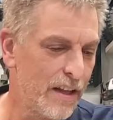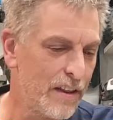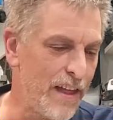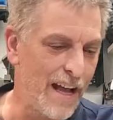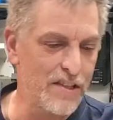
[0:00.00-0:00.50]

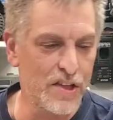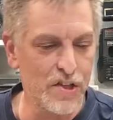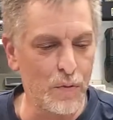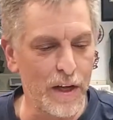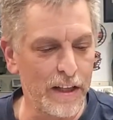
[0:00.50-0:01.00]
that's a
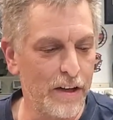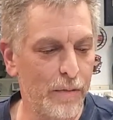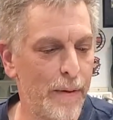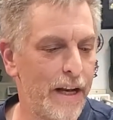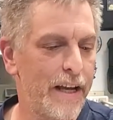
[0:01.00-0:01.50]
sweet little
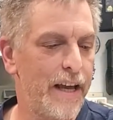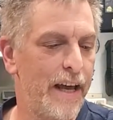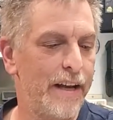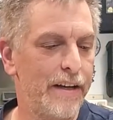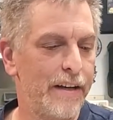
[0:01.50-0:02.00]
bit of
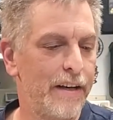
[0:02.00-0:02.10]
kit.